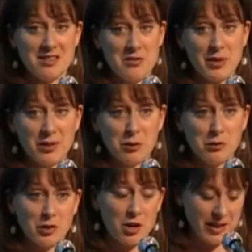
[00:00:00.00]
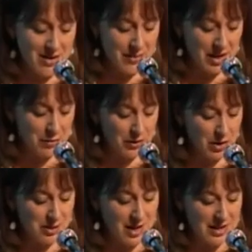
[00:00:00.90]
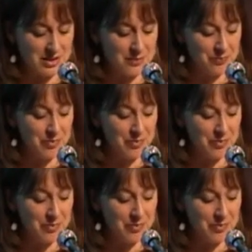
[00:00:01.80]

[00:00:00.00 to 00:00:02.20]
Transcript: and a better overall campaign for our client.